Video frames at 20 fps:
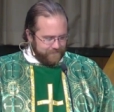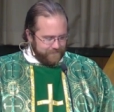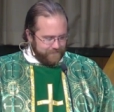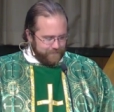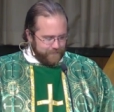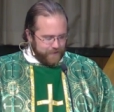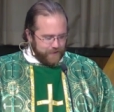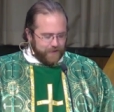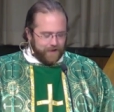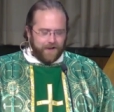
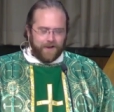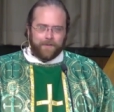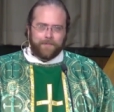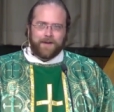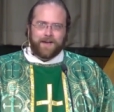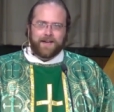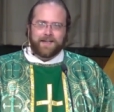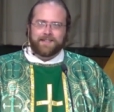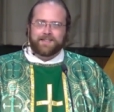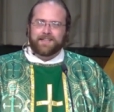But all
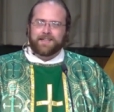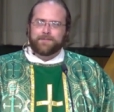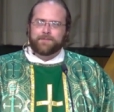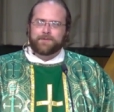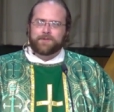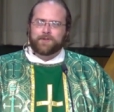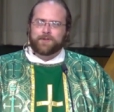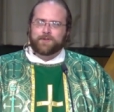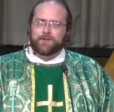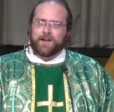my
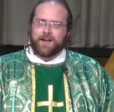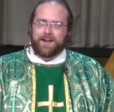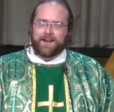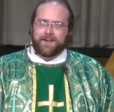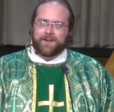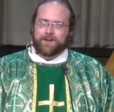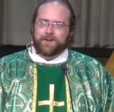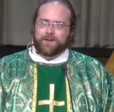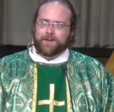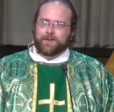attempts to try
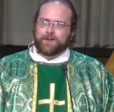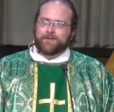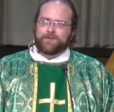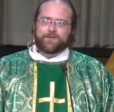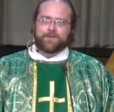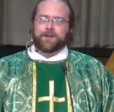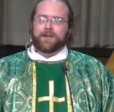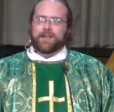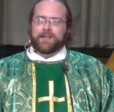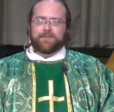and earn
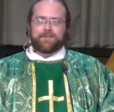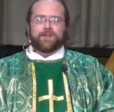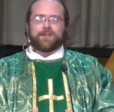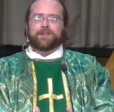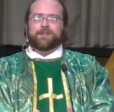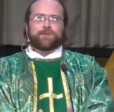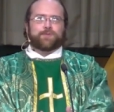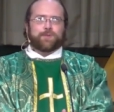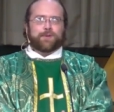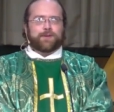
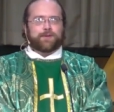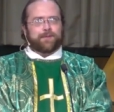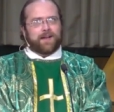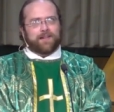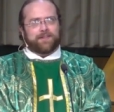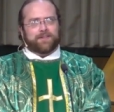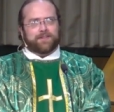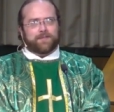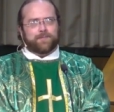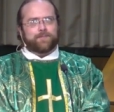forgiveness were
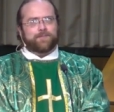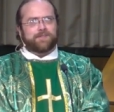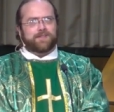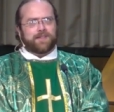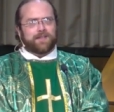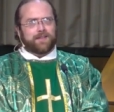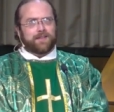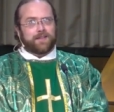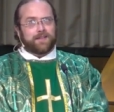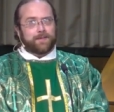rather
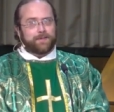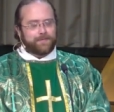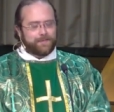silly.